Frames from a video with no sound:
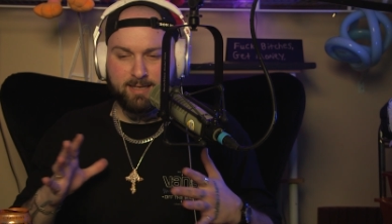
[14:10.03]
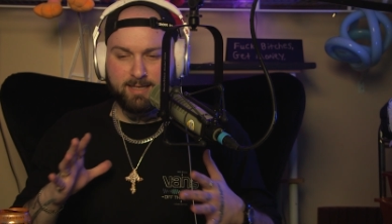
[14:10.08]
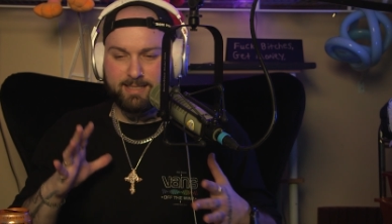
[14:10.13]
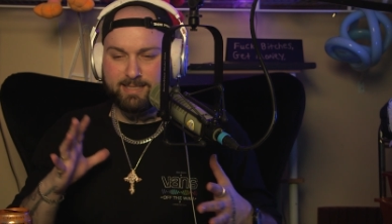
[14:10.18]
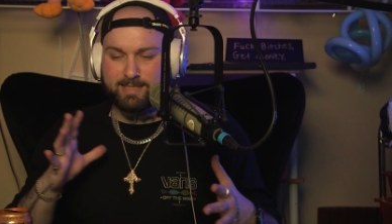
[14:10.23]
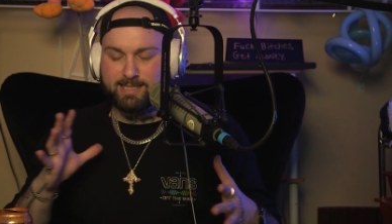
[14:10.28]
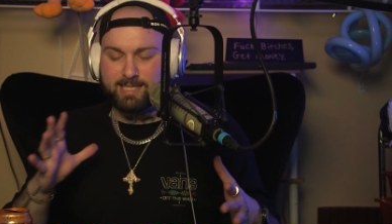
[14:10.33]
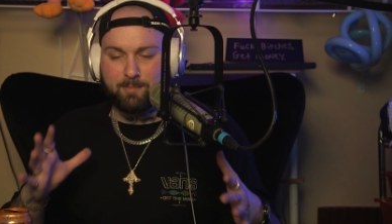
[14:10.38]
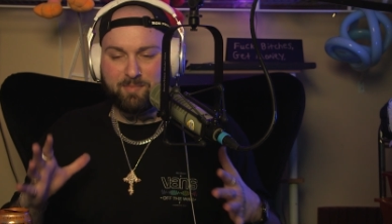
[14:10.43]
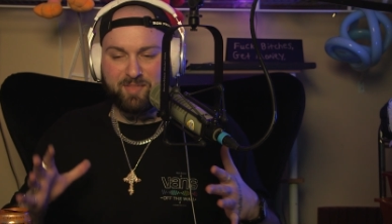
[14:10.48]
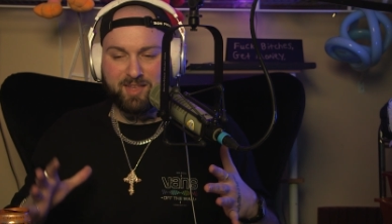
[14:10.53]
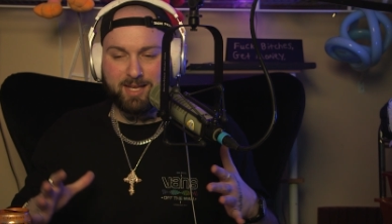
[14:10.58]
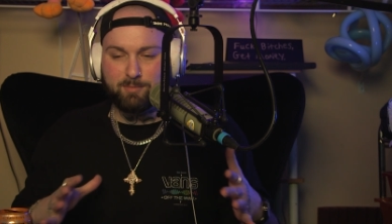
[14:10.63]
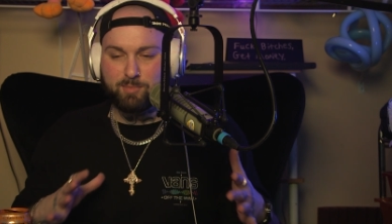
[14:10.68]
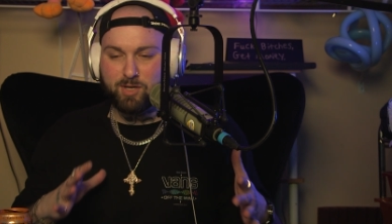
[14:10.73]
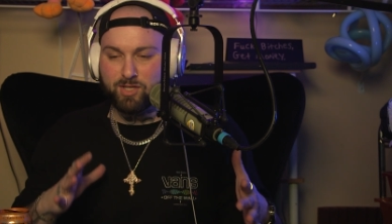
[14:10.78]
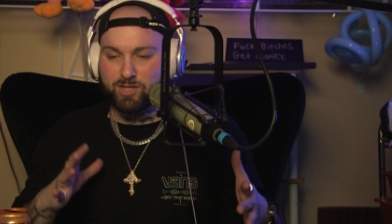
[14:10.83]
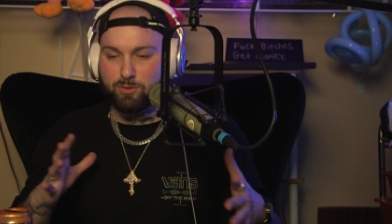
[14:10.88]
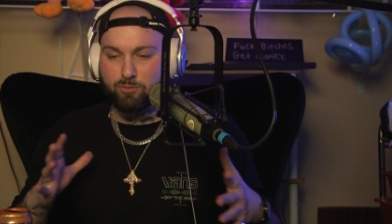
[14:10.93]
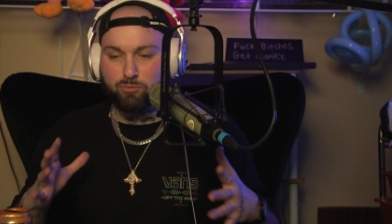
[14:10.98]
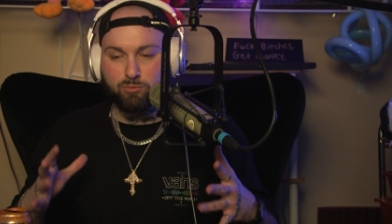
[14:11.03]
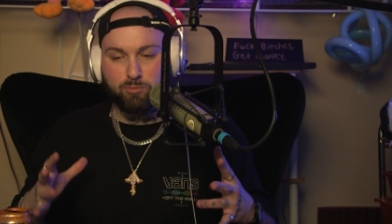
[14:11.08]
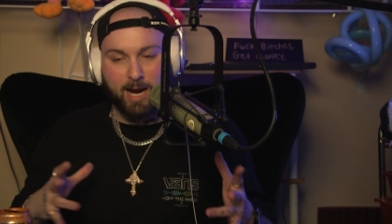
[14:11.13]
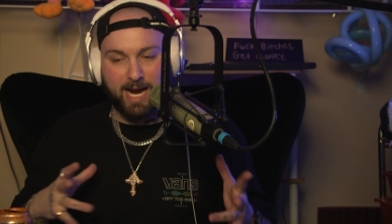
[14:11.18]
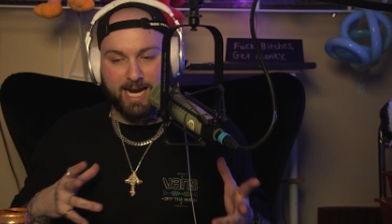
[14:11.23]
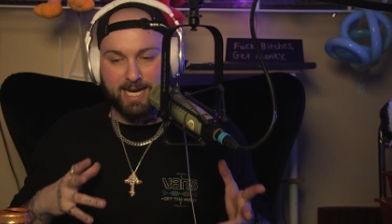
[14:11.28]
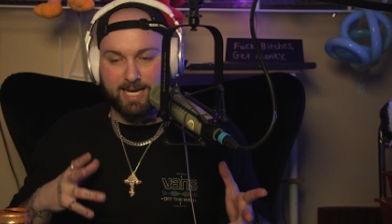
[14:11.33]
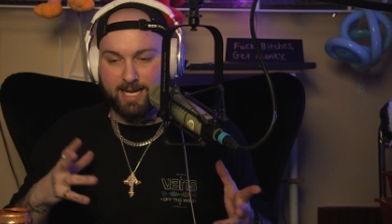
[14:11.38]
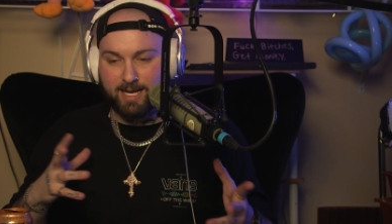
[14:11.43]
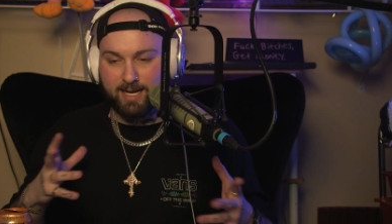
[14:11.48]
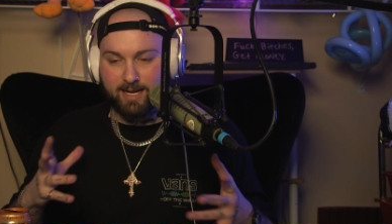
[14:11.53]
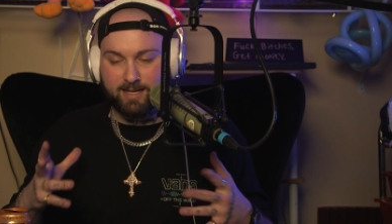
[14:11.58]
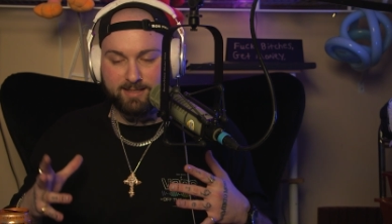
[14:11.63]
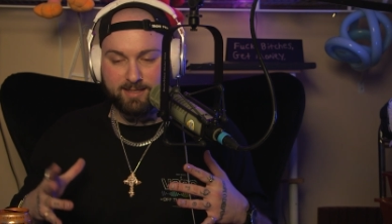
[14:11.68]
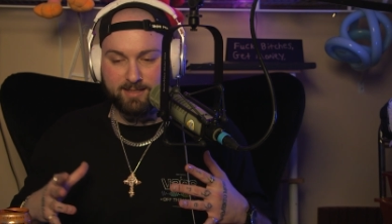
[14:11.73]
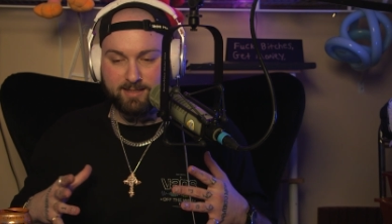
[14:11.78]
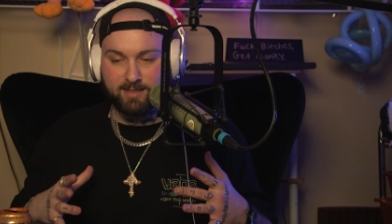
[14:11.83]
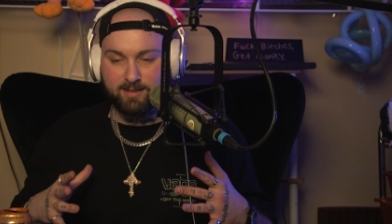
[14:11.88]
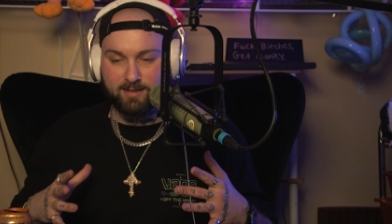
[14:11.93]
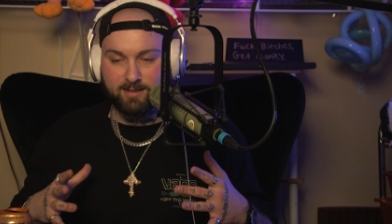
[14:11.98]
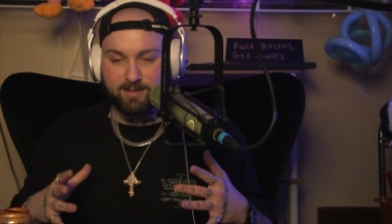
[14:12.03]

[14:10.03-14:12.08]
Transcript: something about the writing and. So,